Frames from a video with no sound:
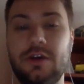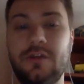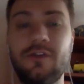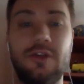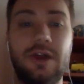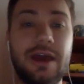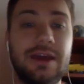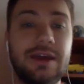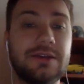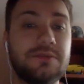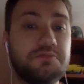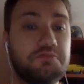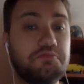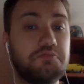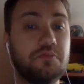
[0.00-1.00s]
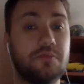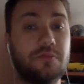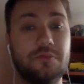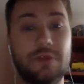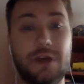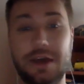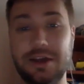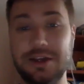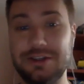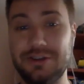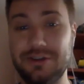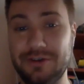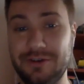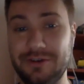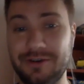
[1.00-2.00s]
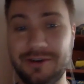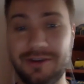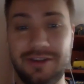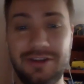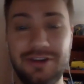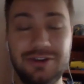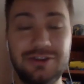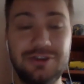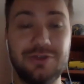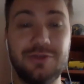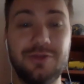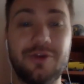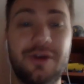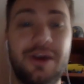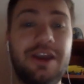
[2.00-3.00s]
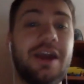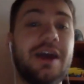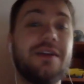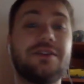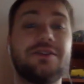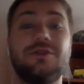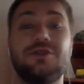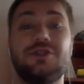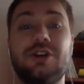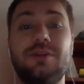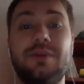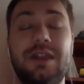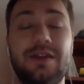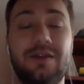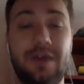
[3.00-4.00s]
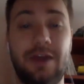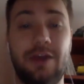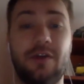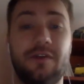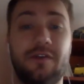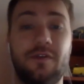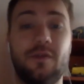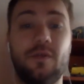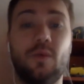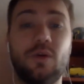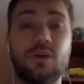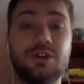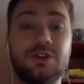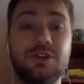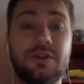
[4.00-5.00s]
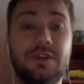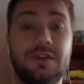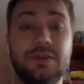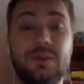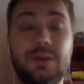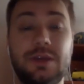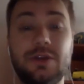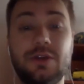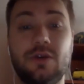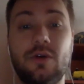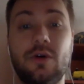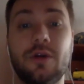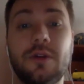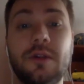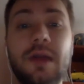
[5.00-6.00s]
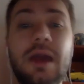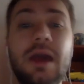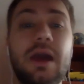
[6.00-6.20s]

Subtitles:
If you like it here on the YouTube or any other social media where you have watched this video on.